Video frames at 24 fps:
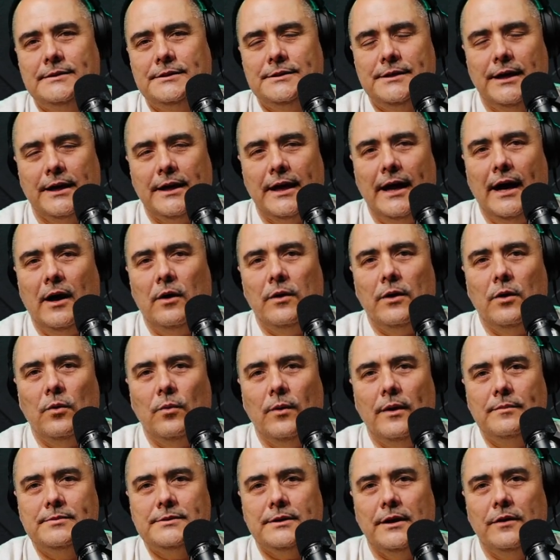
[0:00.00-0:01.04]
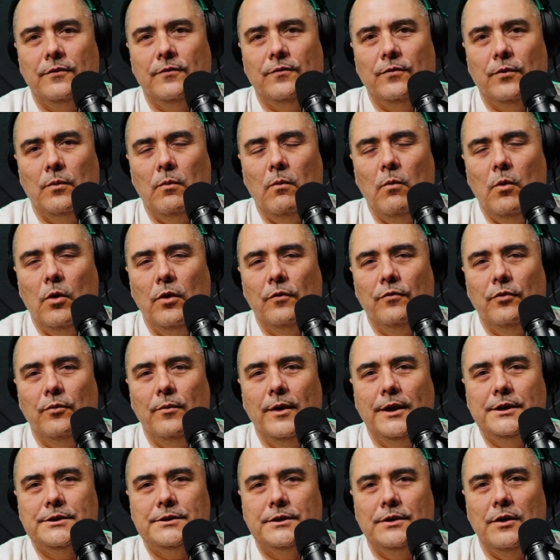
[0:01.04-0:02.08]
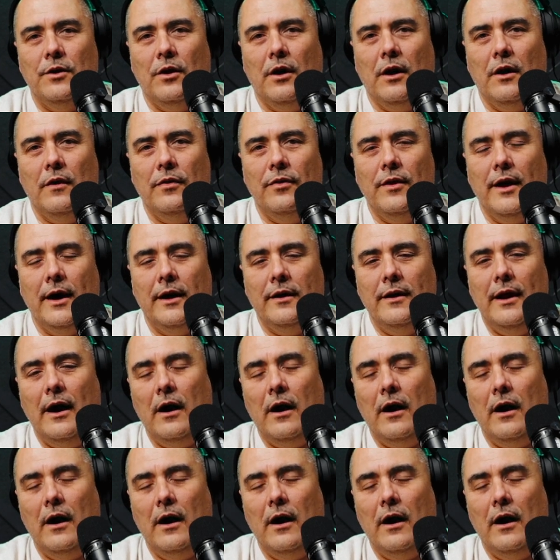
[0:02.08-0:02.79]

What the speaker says: Check out our website for more information on that.